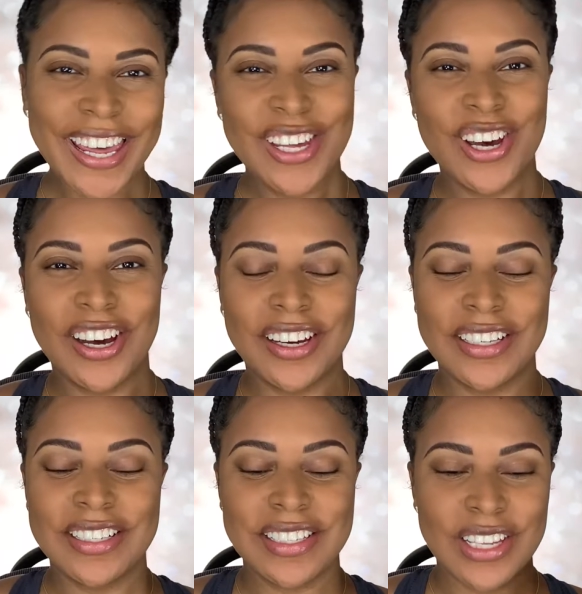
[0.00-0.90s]
Hey
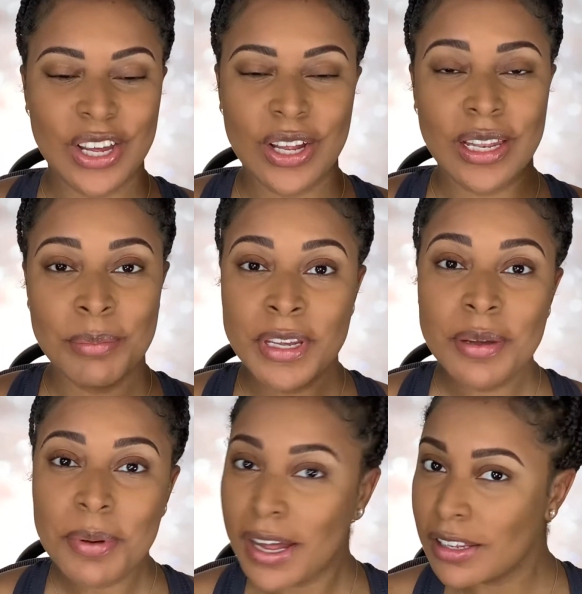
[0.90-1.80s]
y'all, so let me
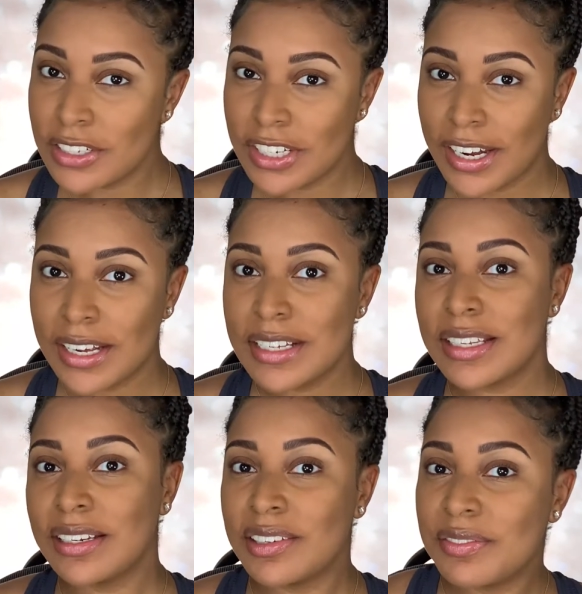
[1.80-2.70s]
apologize
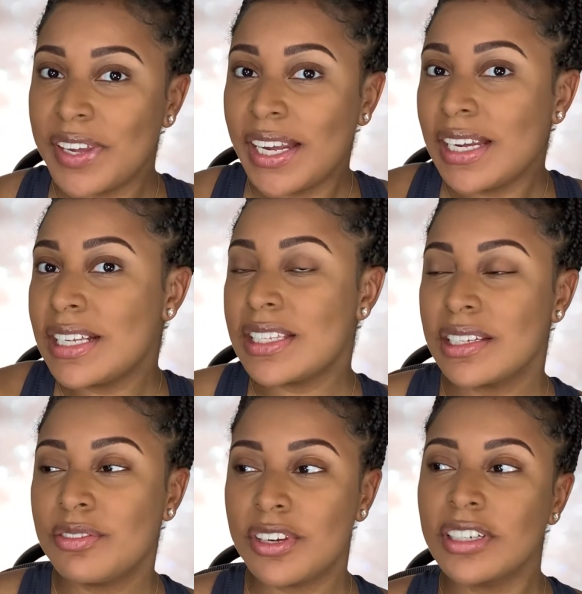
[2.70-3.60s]
in advance
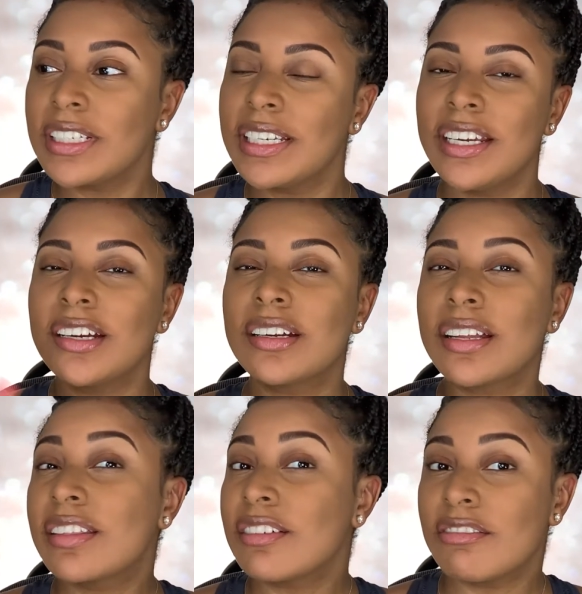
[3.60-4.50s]
if y'all can hear
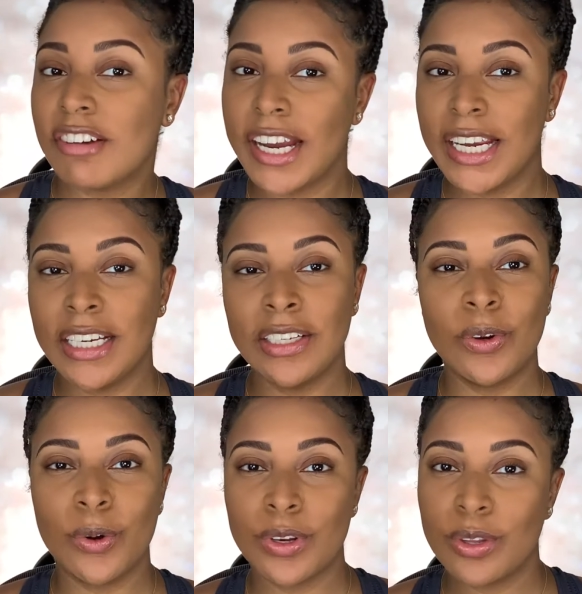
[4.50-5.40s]
like the rain
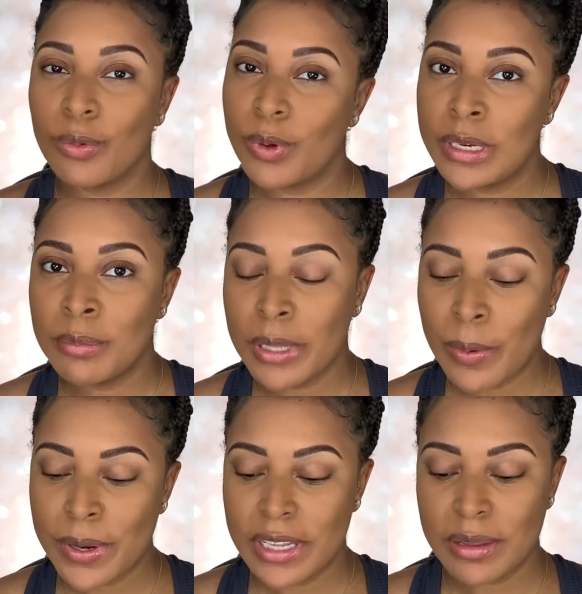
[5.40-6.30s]
or the wind
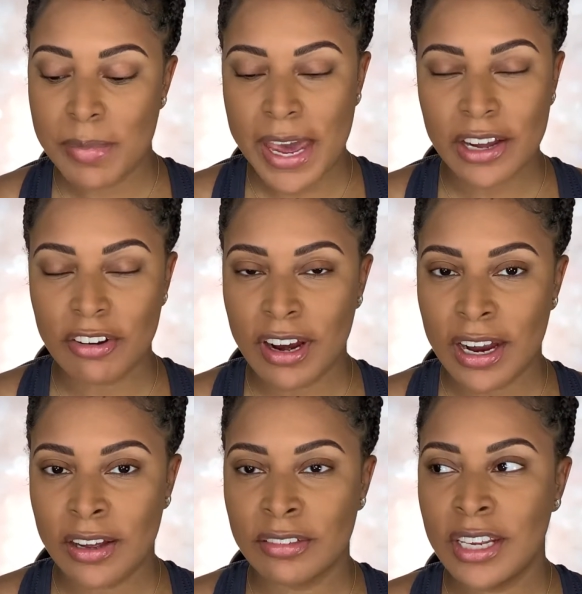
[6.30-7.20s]
blowing in the
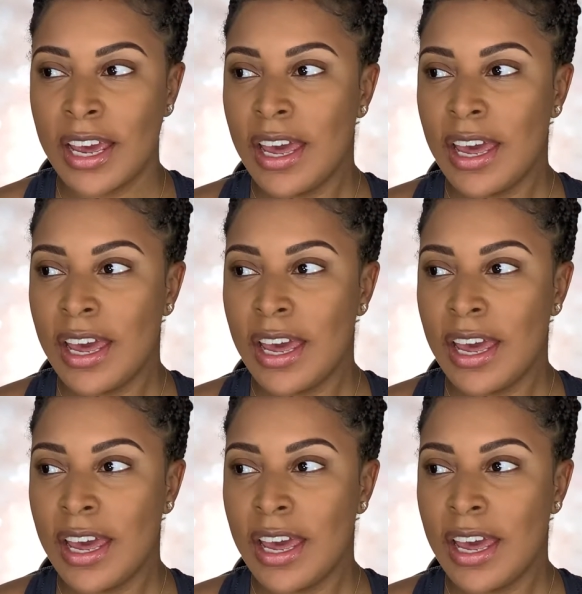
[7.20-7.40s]
background.